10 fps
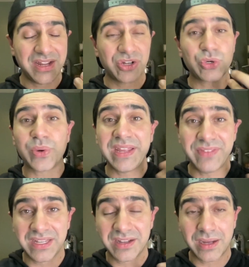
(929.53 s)

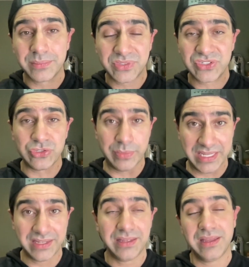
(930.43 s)
craving comes to
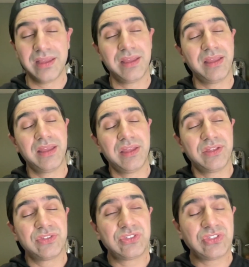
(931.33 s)
me.
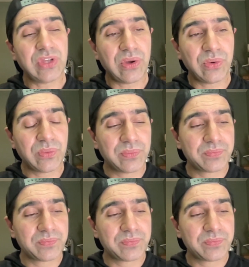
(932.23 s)
So